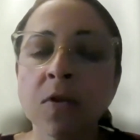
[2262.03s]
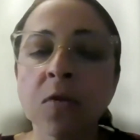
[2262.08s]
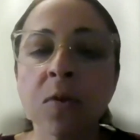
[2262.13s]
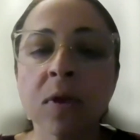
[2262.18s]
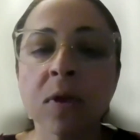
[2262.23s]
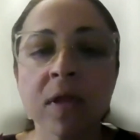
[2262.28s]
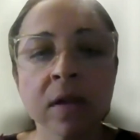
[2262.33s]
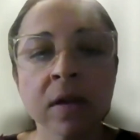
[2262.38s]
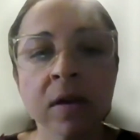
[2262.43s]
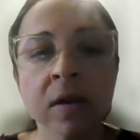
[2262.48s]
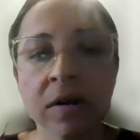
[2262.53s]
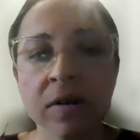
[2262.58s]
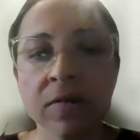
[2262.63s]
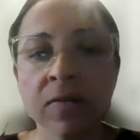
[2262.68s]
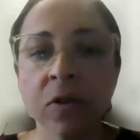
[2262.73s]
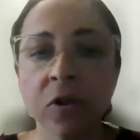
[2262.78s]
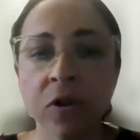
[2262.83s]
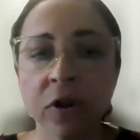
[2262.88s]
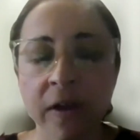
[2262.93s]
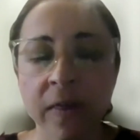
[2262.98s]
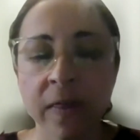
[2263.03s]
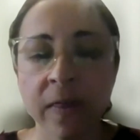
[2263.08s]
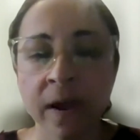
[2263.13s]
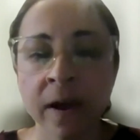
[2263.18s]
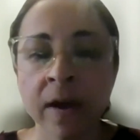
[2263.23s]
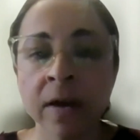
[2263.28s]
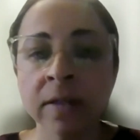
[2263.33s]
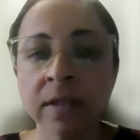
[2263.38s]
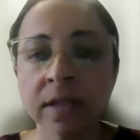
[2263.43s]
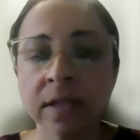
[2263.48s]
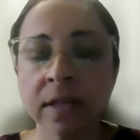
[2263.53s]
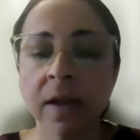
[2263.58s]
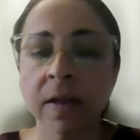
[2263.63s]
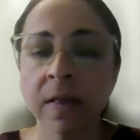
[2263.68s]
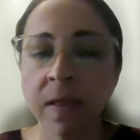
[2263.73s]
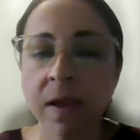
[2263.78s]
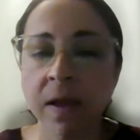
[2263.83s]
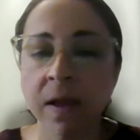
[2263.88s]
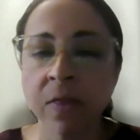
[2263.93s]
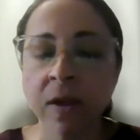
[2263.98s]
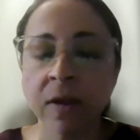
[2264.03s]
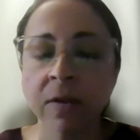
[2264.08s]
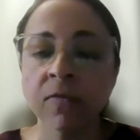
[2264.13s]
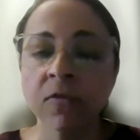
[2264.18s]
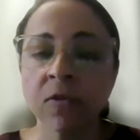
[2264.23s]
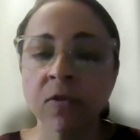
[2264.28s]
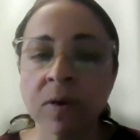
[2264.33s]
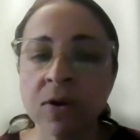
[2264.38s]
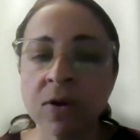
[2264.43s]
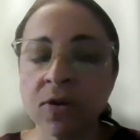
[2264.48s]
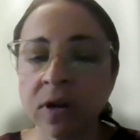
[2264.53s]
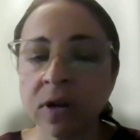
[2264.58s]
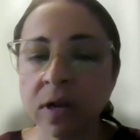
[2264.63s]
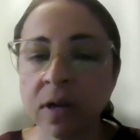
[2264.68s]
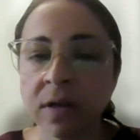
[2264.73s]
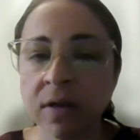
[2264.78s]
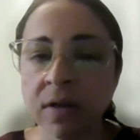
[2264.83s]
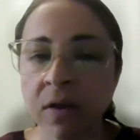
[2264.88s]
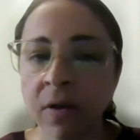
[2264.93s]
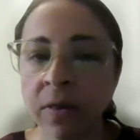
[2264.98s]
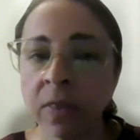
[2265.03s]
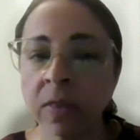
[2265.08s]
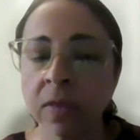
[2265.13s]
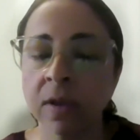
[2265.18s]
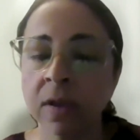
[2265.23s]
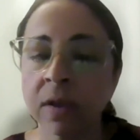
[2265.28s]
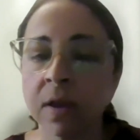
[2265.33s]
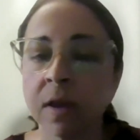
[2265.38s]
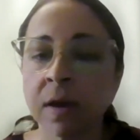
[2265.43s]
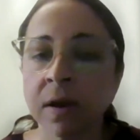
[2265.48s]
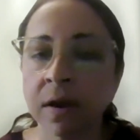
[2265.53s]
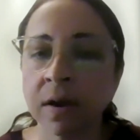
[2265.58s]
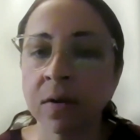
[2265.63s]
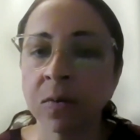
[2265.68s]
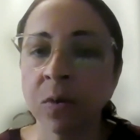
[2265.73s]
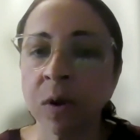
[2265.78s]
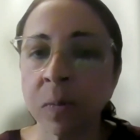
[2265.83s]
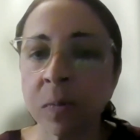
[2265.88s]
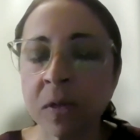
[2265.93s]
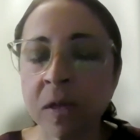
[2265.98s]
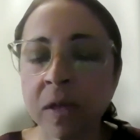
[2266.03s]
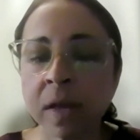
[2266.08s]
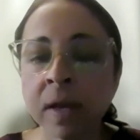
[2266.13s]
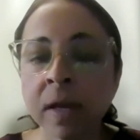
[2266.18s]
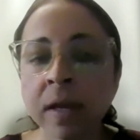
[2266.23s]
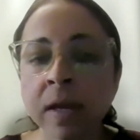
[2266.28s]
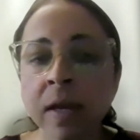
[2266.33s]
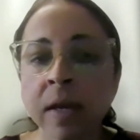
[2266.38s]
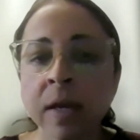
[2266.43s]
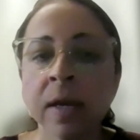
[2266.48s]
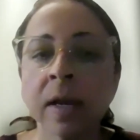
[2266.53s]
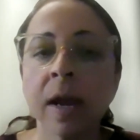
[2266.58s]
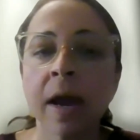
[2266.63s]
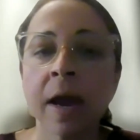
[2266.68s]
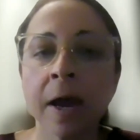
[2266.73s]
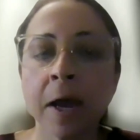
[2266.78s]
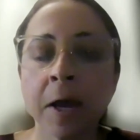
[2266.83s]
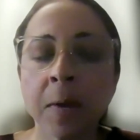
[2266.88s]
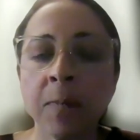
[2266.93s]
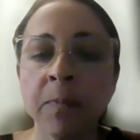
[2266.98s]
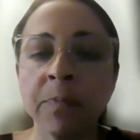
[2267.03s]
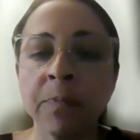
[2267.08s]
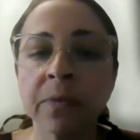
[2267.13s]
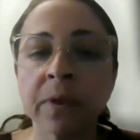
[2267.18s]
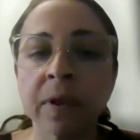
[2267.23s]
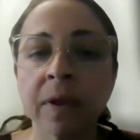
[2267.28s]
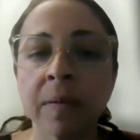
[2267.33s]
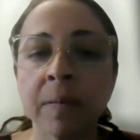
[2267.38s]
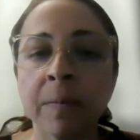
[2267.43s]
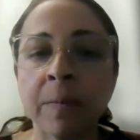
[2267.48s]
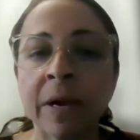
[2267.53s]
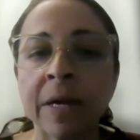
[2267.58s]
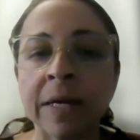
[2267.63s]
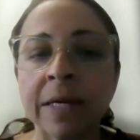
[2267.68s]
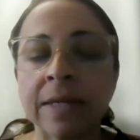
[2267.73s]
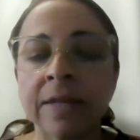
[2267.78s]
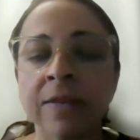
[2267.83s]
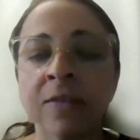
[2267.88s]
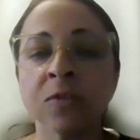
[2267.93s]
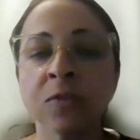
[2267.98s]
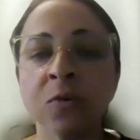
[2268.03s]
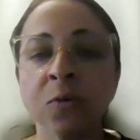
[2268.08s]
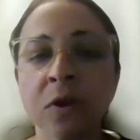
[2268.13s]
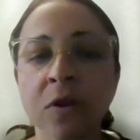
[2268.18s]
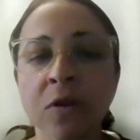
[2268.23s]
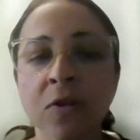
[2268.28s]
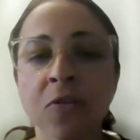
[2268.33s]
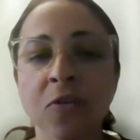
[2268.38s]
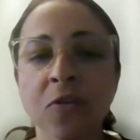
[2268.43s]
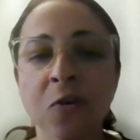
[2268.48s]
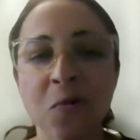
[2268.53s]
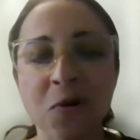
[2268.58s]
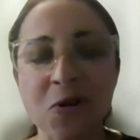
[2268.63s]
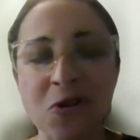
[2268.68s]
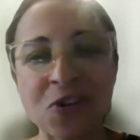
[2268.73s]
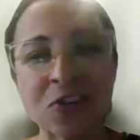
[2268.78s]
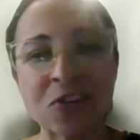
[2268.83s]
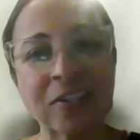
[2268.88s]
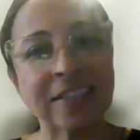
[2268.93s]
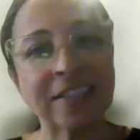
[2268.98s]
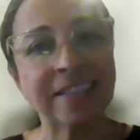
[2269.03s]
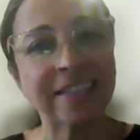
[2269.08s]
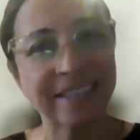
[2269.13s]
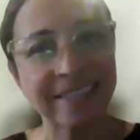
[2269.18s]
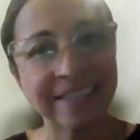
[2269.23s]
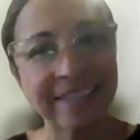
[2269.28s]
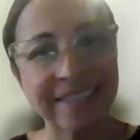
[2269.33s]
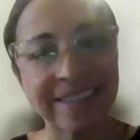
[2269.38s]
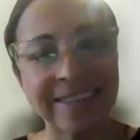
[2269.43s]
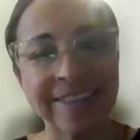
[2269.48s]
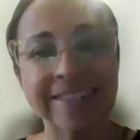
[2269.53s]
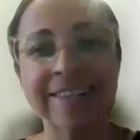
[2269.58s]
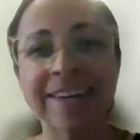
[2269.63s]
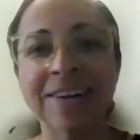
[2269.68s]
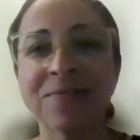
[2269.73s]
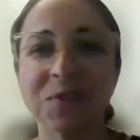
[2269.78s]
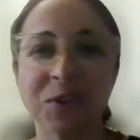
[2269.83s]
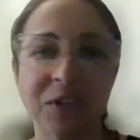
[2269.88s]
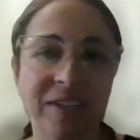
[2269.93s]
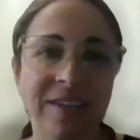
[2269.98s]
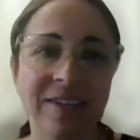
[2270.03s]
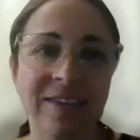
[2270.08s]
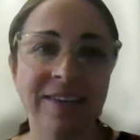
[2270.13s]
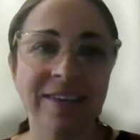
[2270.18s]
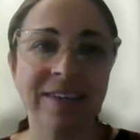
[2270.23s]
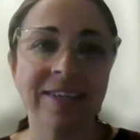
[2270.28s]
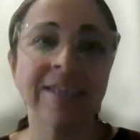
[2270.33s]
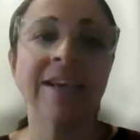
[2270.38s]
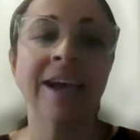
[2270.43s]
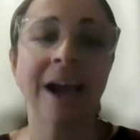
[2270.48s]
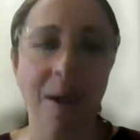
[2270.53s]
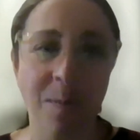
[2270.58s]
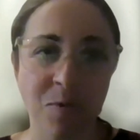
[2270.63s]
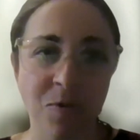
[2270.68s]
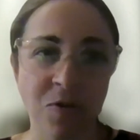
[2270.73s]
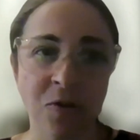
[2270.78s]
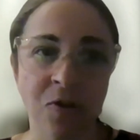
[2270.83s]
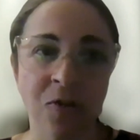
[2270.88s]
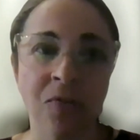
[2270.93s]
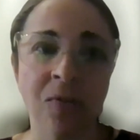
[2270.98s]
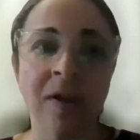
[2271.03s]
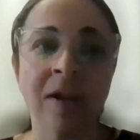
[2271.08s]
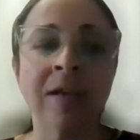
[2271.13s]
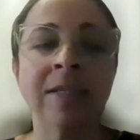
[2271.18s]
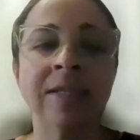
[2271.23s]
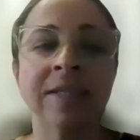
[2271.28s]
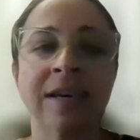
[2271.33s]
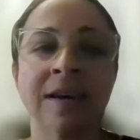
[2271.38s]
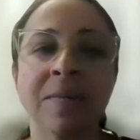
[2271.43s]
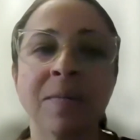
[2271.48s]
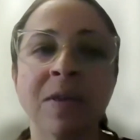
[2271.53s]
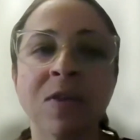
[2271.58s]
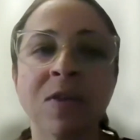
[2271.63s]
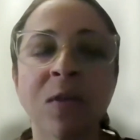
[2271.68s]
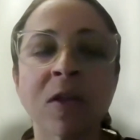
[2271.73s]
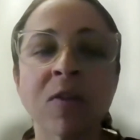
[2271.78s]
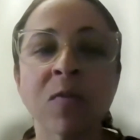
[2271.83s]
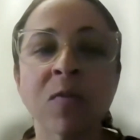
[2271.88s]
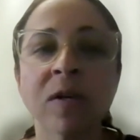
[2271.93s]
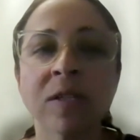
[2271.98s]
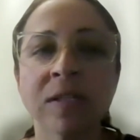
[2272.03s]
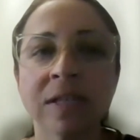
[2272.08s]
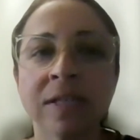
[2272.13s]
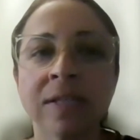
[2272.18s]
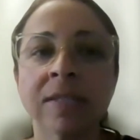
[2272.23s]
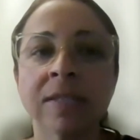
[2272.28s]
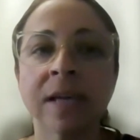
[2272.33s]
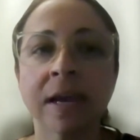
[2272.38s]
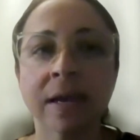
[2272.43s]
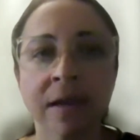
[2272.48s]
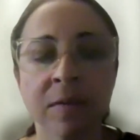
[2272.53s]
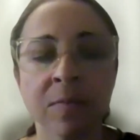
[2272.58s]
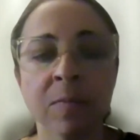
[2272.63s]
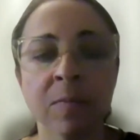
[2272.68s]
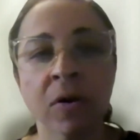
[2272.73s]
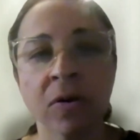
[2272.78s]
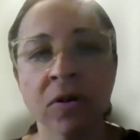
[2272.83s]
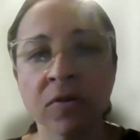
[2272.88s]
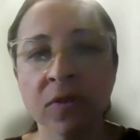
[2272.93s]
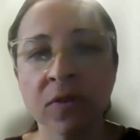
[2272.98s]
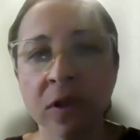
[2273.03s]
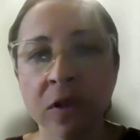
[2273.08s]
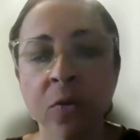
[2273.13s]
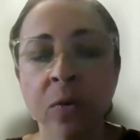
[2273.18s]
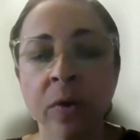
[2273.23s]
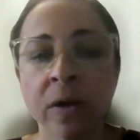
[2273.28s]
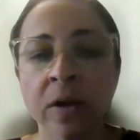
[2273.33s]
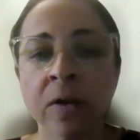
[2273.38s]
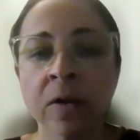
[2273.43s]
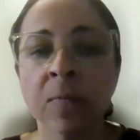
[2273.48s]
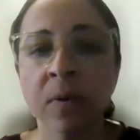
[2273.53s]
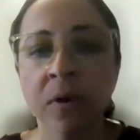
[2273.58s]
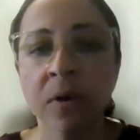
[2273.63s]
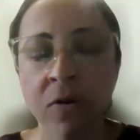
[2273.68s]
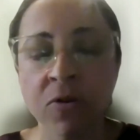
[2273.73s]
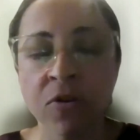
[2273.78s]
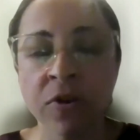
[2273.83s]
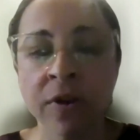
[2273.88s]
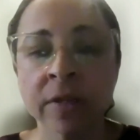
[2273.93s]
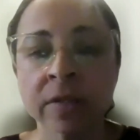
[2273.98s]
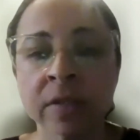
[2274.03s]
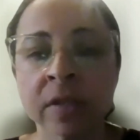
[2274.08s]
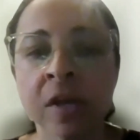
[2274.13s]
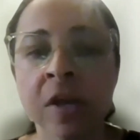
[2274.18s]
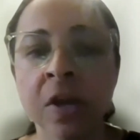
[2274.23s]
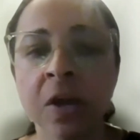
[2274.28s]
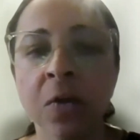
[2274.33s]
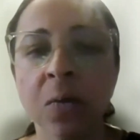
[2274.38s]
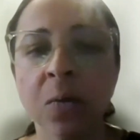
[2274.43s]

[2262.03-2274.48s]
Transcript: So we did kind of look at that. Again, that information is on the website. But there's only so much statistics can really capture, right? And so that's why the second part of the Equated project,